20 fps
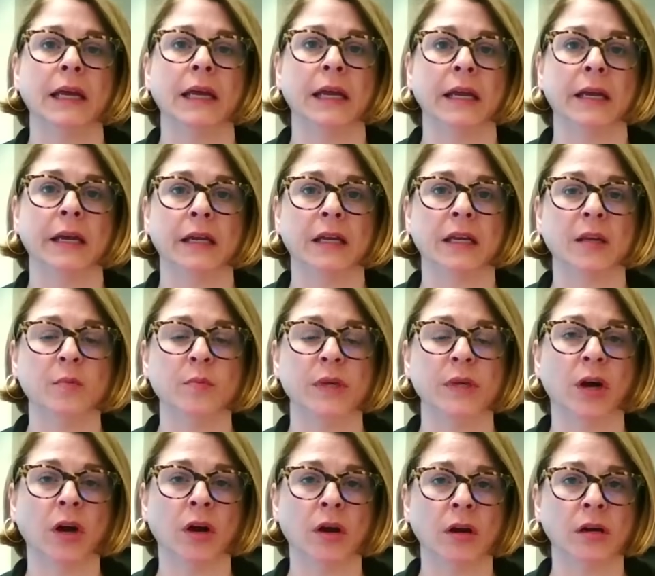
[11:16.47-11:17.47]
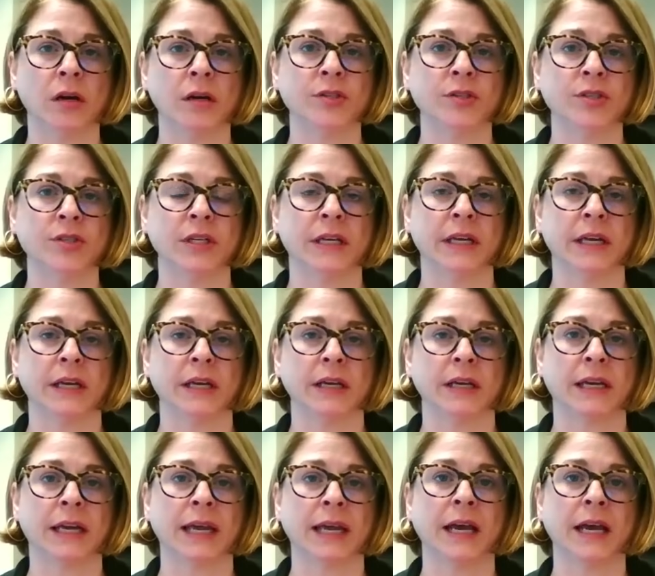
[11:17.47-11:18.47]
and it can be hard to get
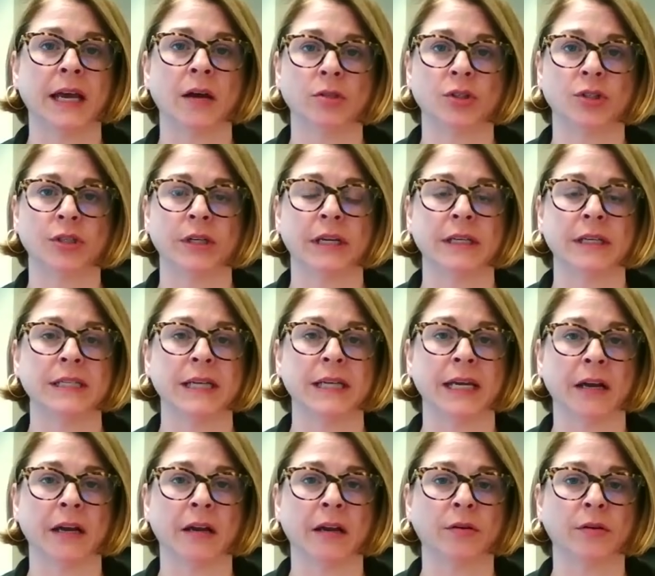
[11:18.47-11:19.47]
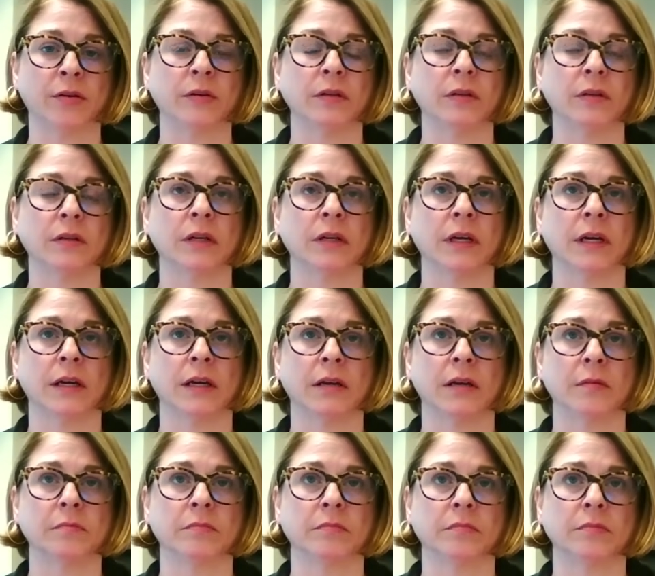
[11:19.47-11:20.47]
accounts shut down
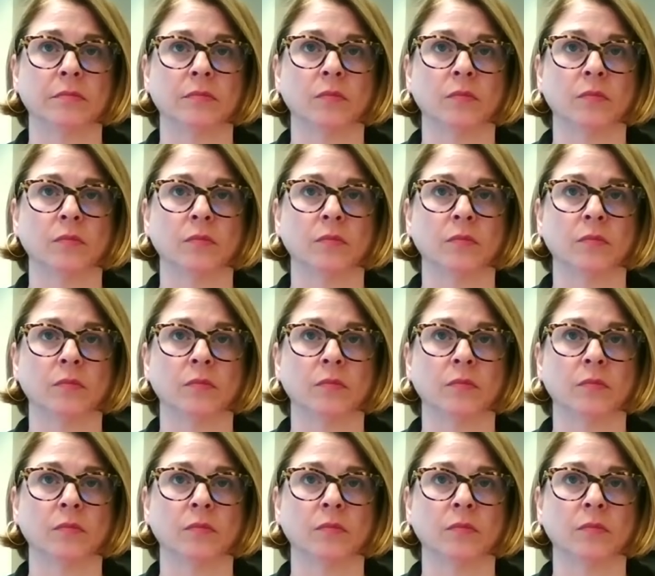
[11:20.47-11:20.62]
um,